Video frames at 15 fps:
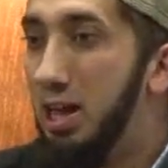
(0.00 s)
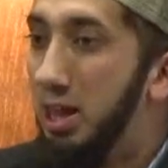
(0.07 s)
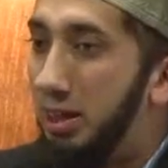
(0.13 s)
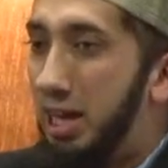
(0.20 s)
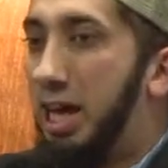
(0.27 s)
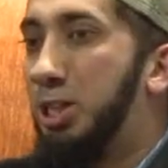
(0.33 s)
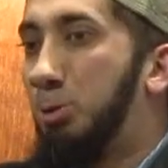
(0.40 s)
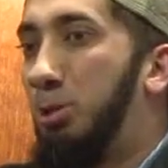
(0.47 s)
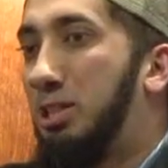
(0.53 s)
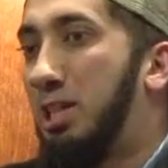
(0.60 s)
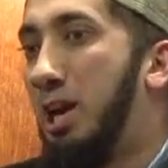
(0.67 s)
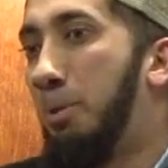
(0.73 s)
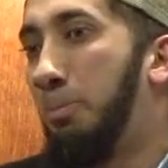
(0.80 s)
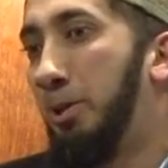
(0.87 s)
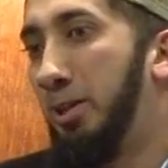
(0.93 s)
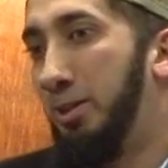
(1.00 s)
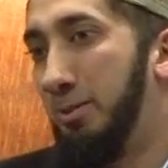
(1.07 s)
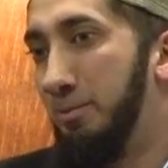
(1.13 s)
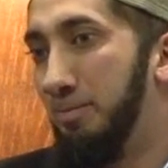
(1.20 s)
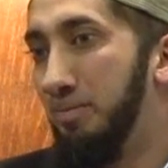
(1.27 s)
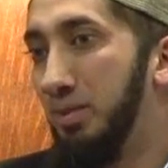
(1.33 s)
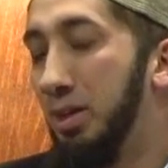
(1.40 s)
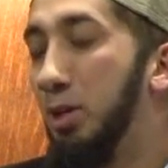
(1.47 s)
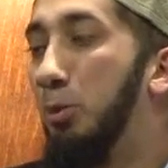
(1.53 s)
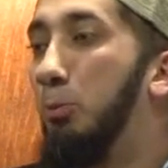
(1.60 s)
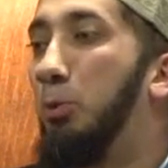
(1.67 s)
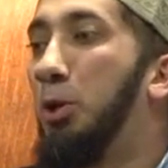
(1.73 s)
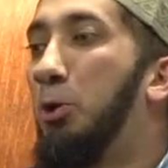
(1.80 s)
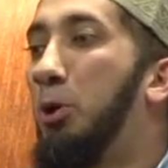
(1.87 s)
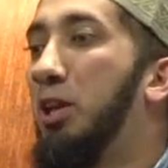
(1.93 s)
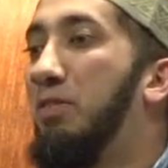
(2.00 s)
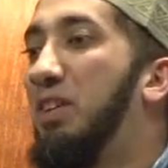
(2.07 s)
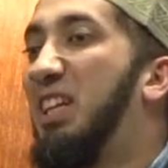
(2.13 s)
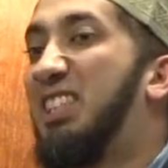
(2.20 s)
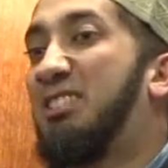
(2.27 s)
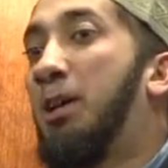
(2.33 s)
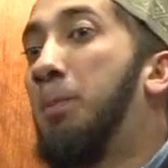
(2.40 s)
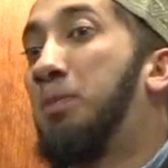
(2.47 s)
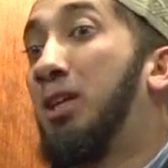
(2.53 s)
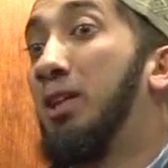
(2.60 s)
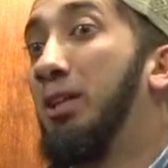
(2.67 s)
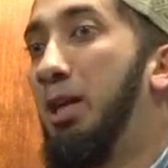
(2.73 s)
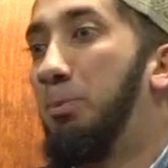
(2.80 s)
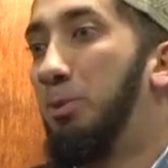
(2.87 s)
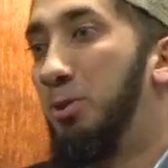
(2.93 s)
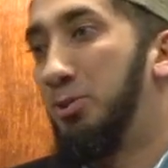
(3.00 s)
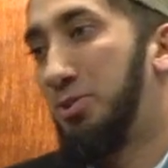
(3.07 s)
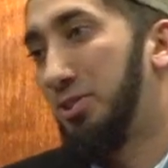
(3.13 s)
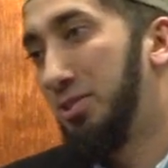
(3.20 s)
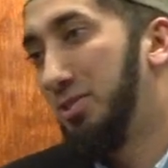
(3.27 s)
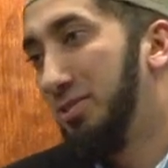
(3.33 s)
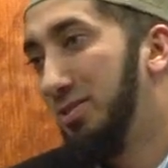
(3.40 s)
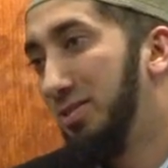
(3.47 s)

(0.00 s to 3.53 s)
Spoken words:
That's what's happening. We don't even accept the labels.